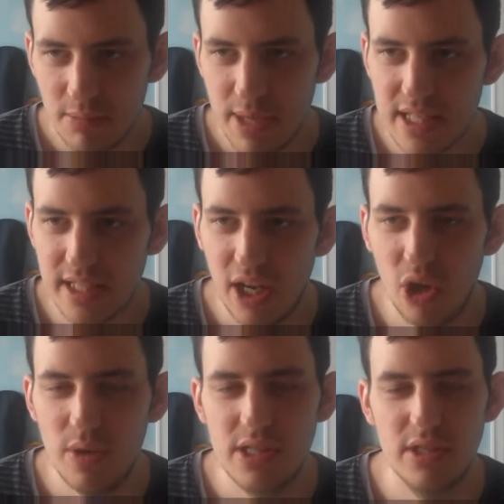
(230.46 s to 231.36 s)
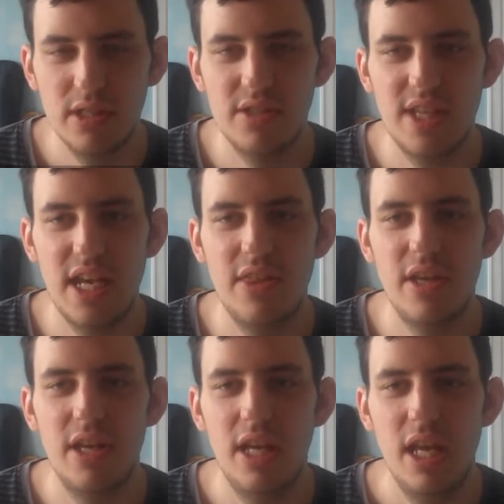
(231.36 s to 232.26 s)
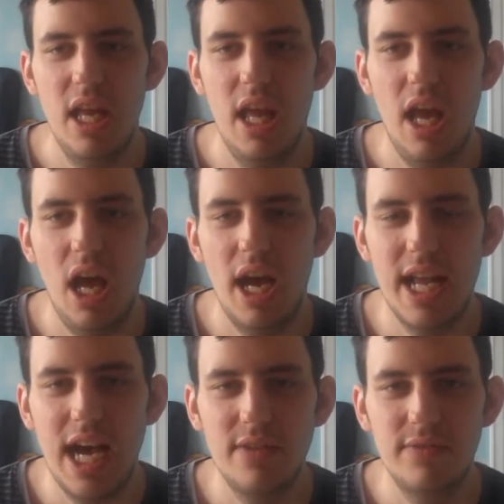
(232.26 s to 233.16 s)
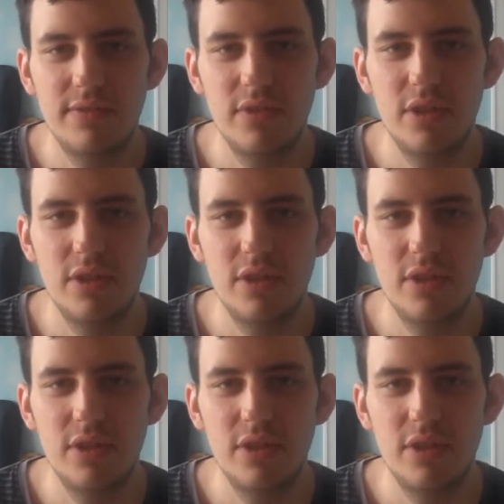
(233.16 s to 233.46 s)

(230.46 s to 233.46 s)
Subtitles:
Basically, I always say that I have